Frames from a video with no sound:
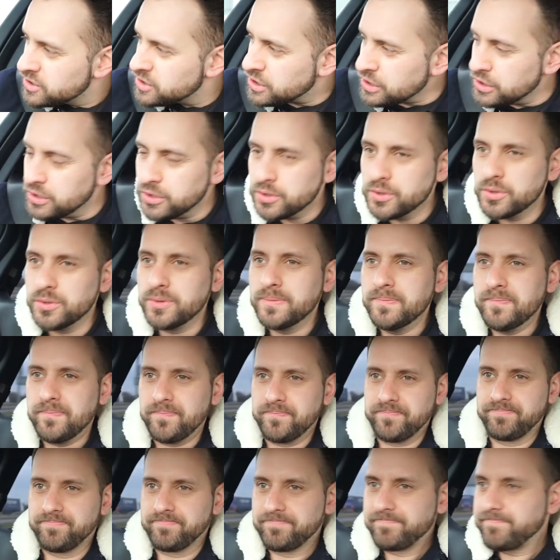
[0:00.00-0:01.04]

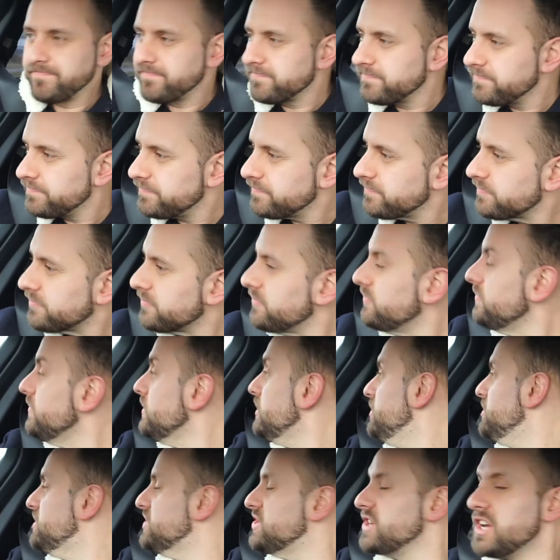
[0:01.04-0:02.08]

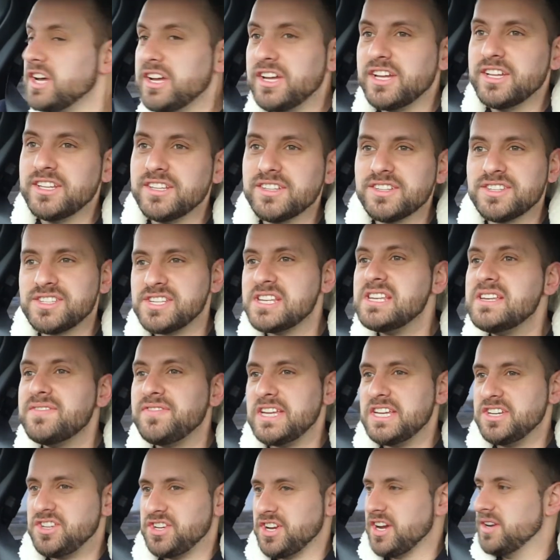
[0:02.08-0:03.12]
to certain
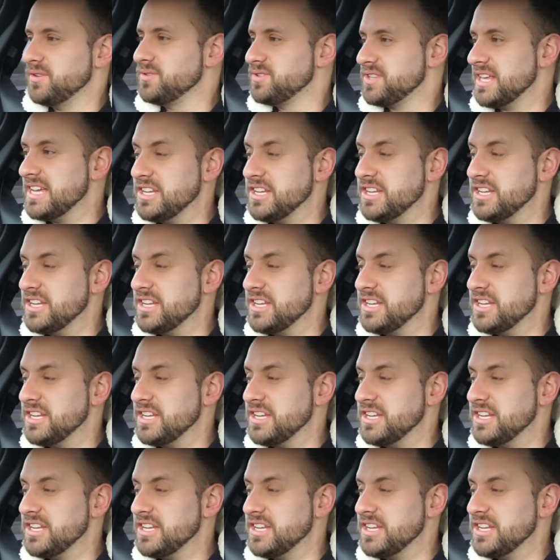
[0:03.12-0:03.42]
TV shows.